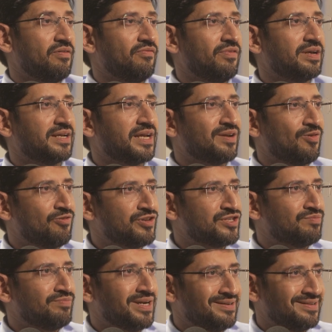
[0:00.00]
One can
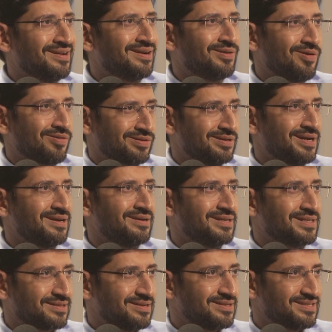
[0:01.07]
always meet their doctor and
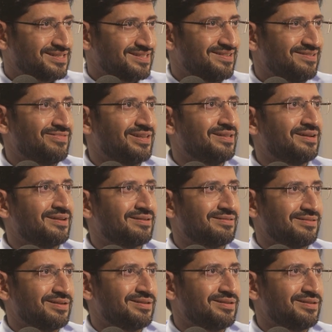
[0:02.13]
discuss whether